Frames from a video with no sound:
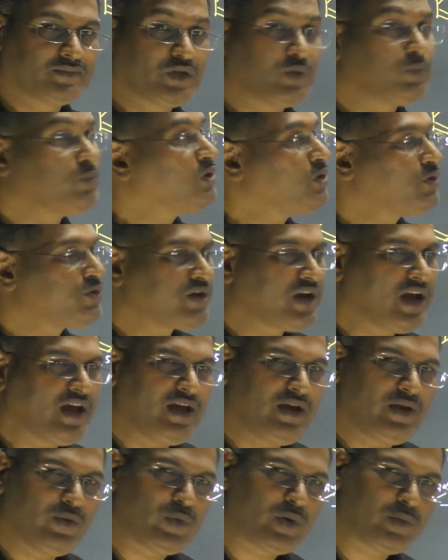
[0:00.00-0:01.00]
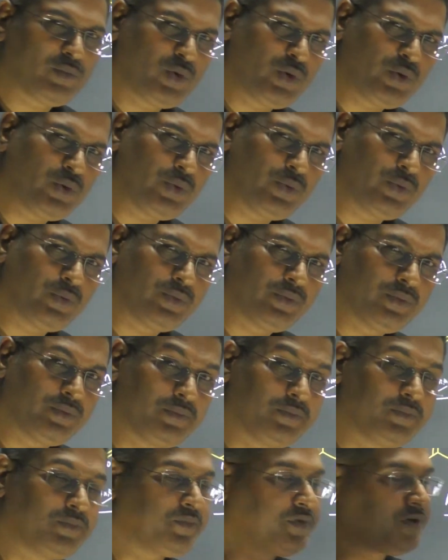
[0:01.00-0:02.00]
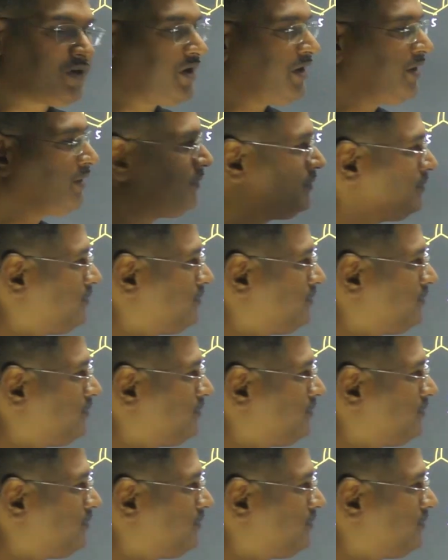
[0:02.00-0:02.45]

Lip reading: Will you try one more? Try.